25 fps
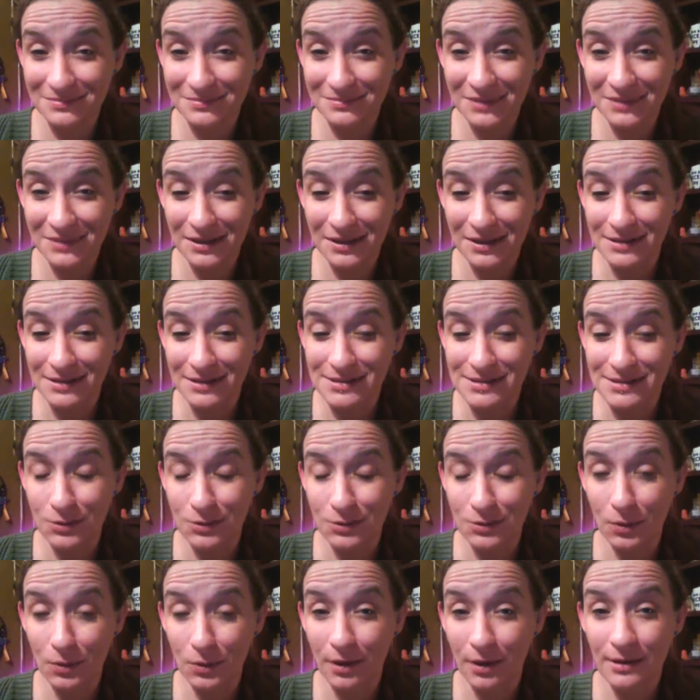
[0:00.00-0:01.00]
Because
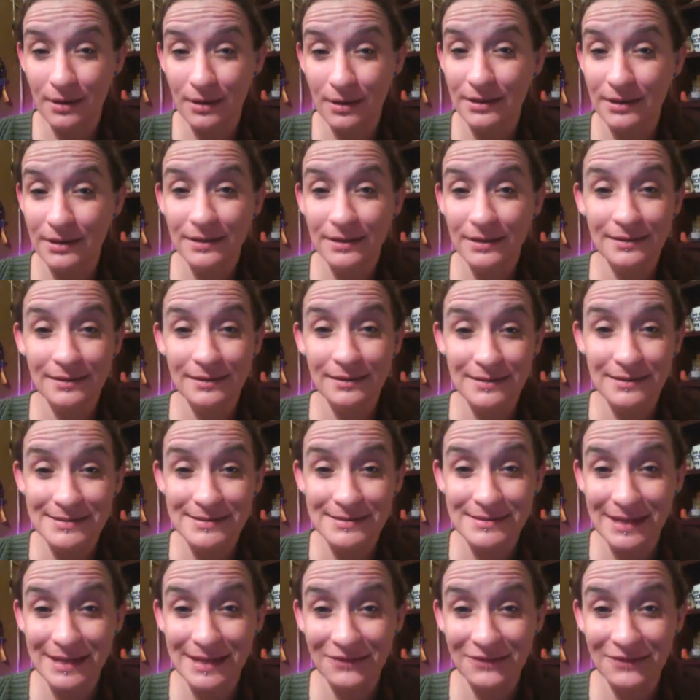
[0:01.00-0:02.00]
you are
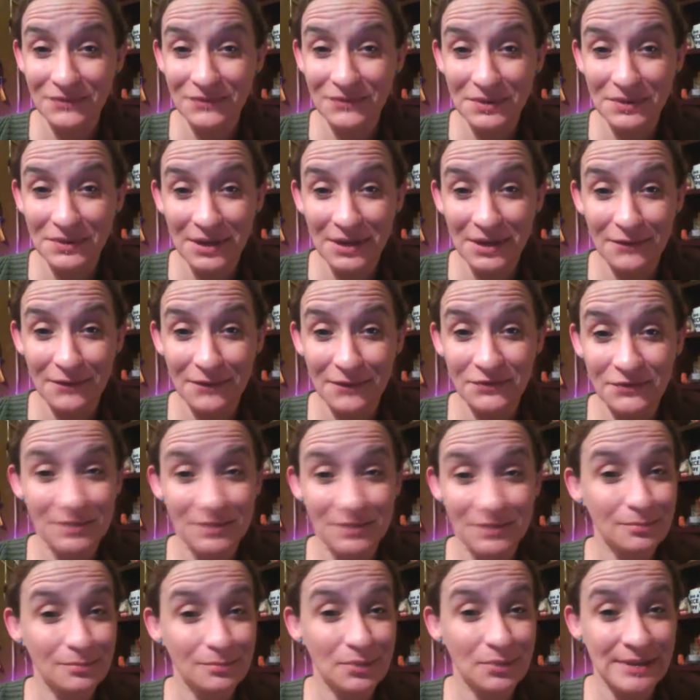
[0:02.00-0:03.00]
safe, loved,
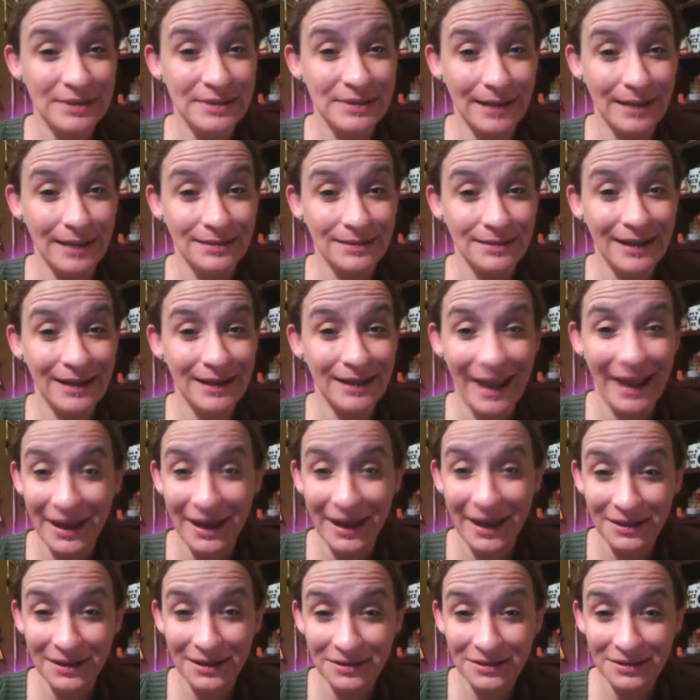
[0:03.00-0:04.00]
protected,
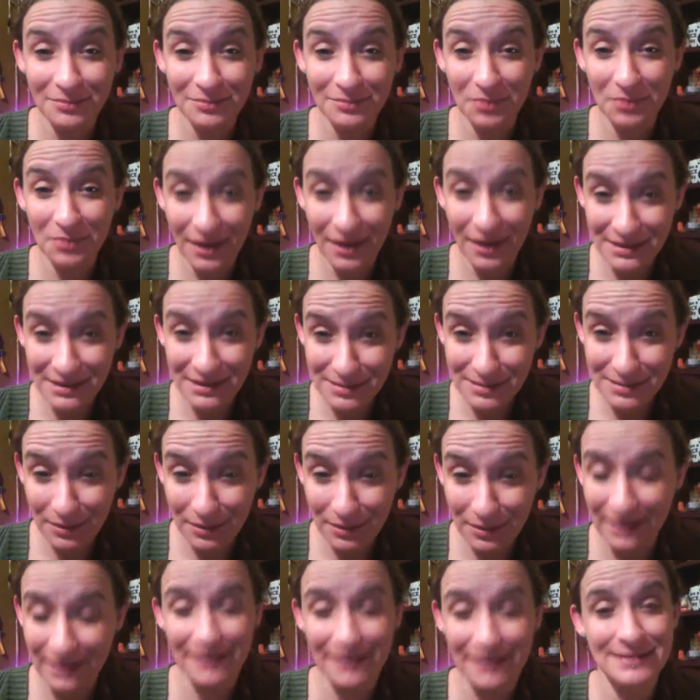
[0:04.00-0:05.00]
and
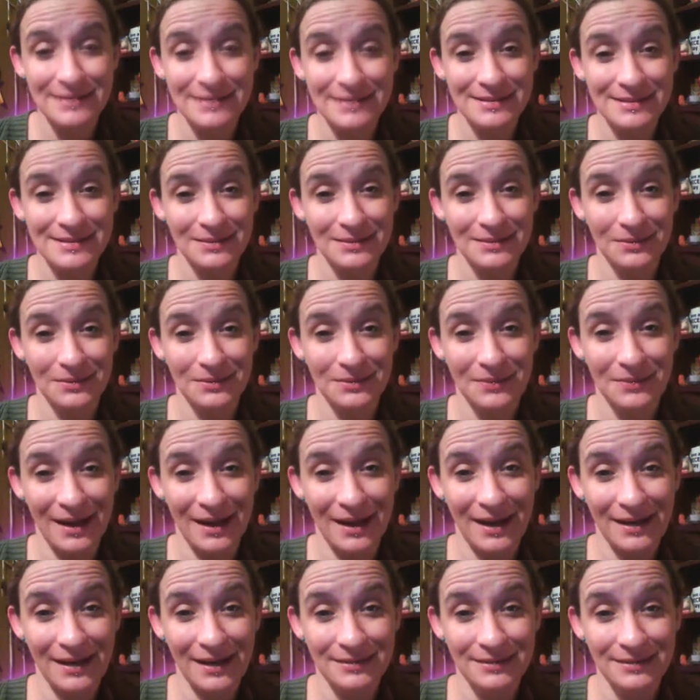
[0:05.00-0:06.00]
prosperous,
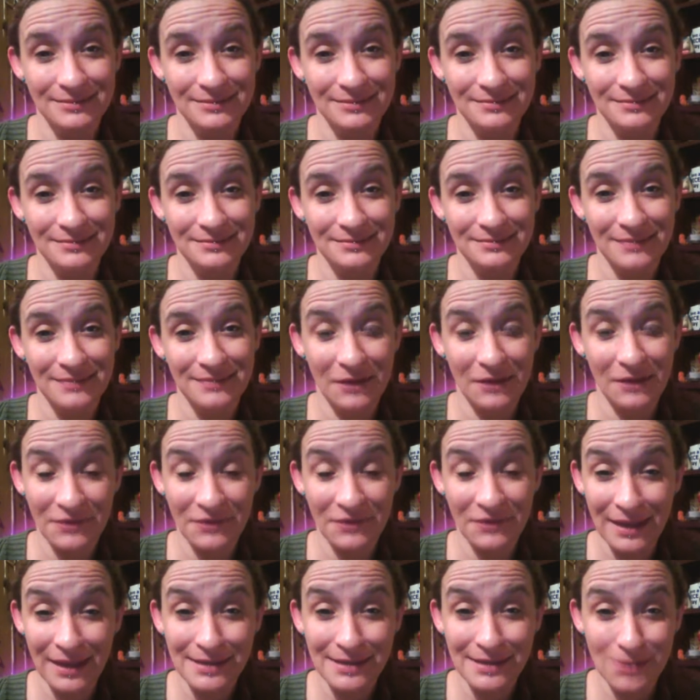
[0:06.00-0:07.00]
right?
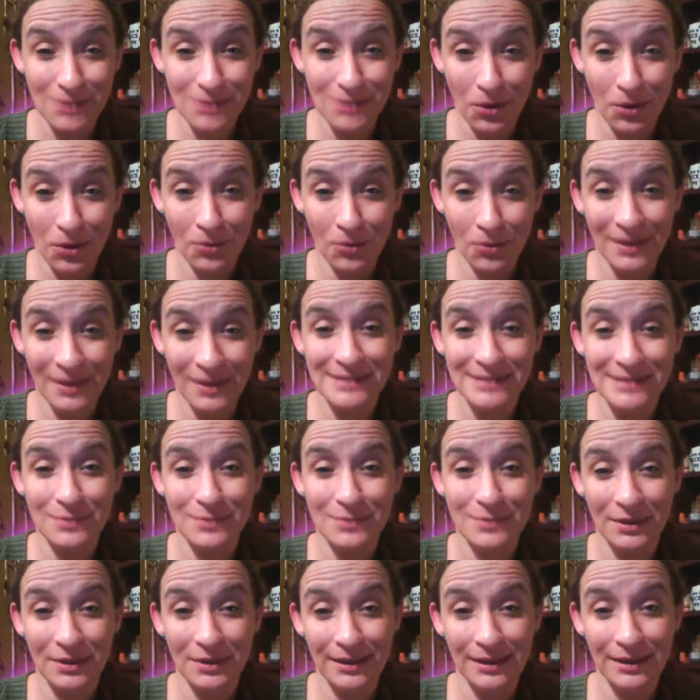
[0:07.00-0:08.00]
Everything is always
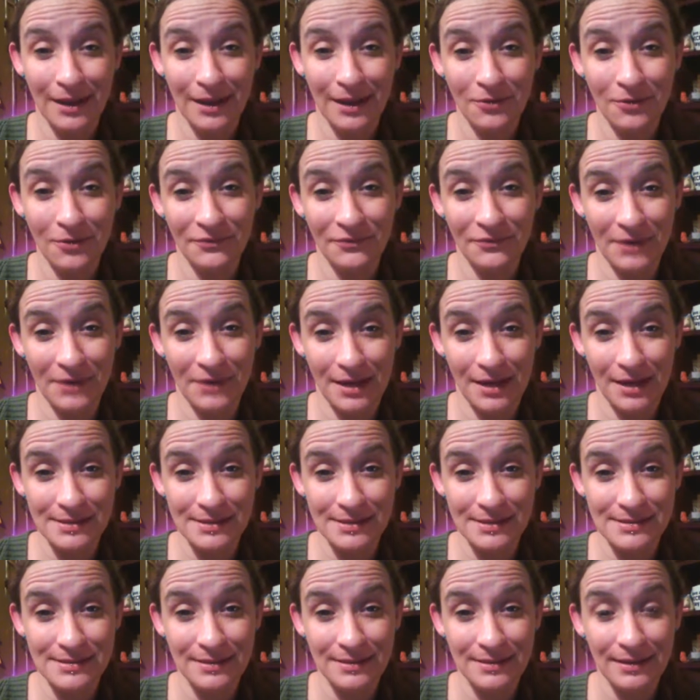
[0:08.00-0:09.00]
working out for
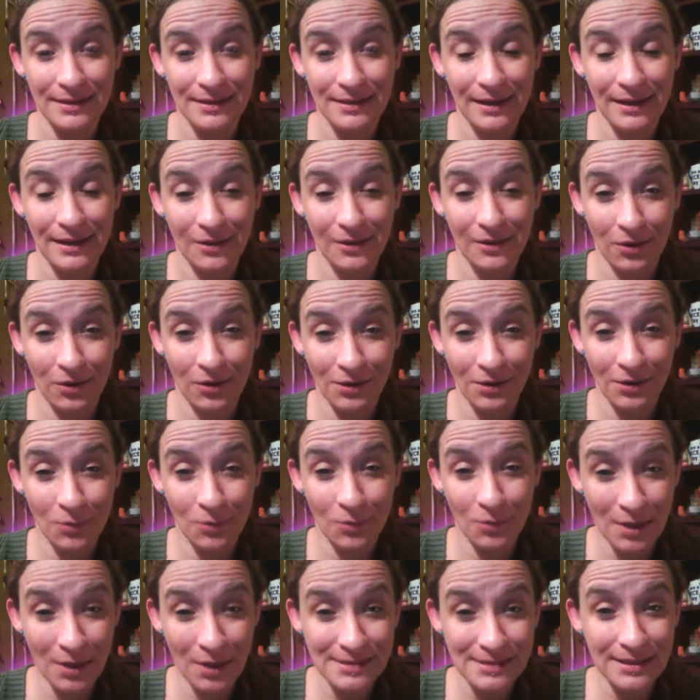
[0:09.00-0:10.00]
us, and all our
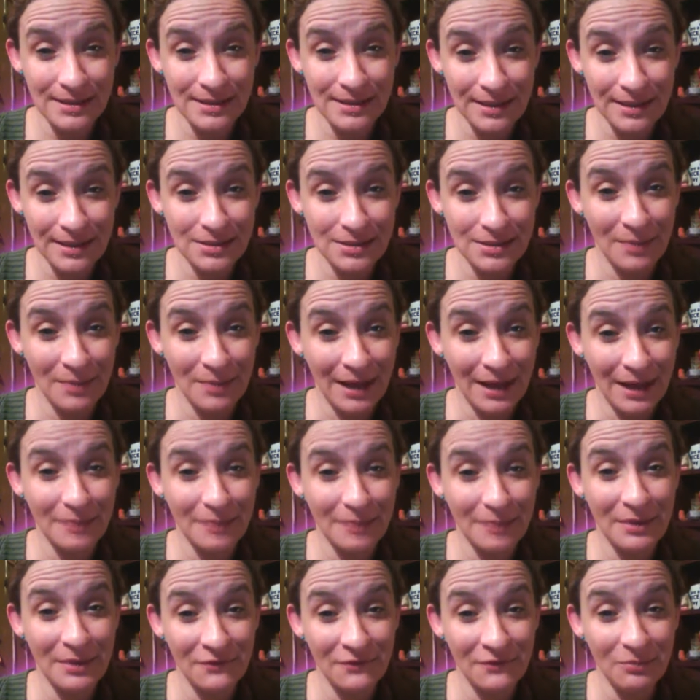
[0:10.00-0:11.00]
wants and needs are met
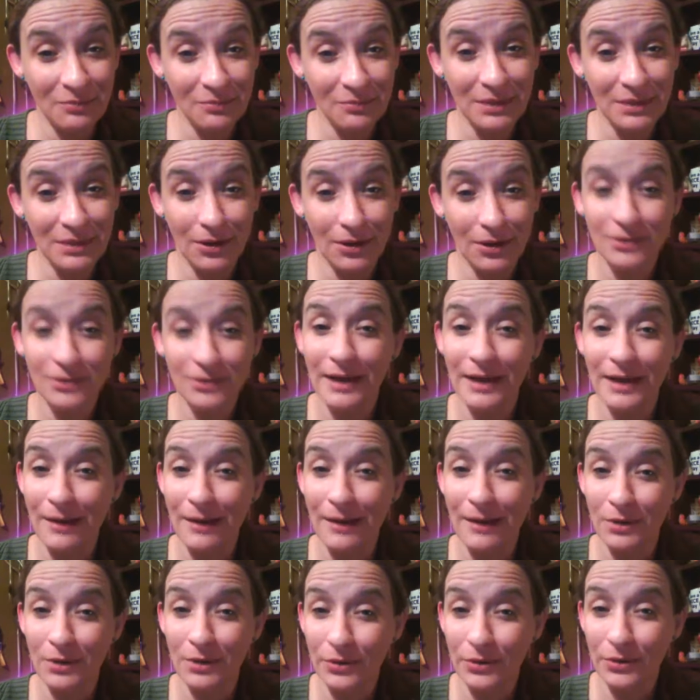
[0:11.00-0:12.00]
above and beyond
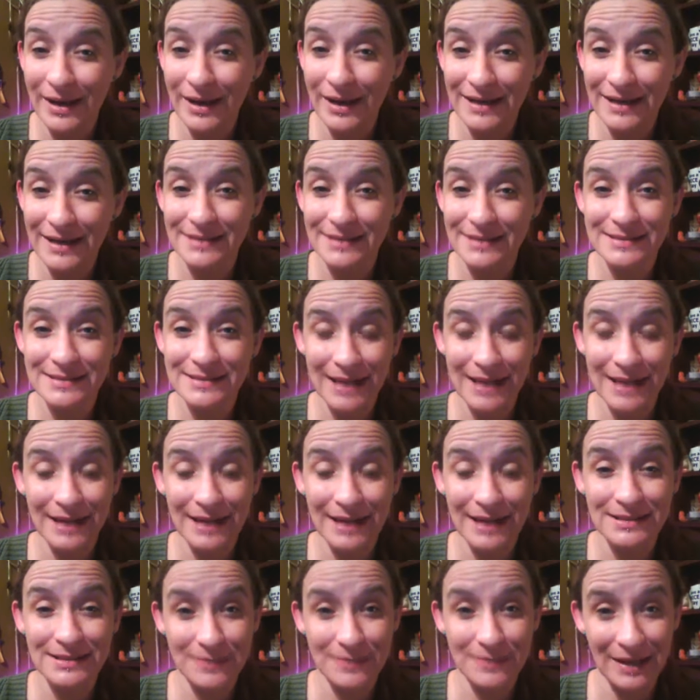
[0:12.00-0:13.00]
our greatest
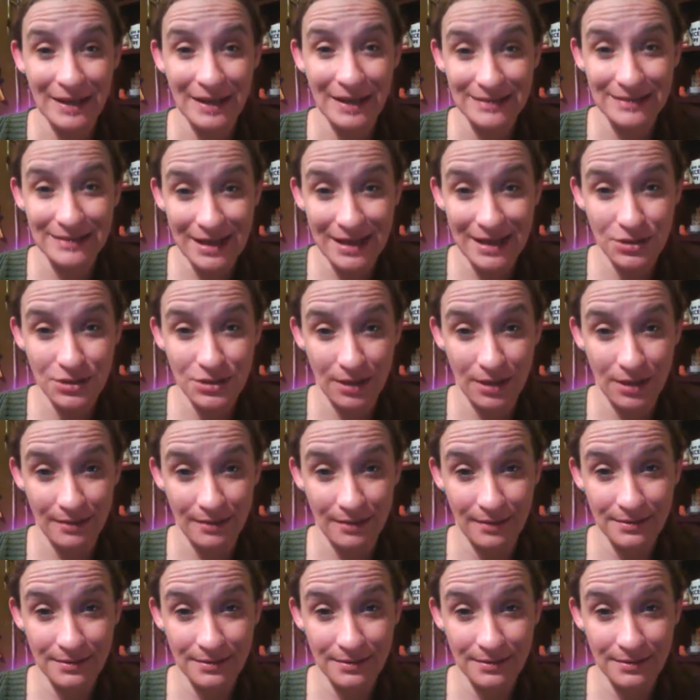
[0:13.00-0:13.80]
expectation.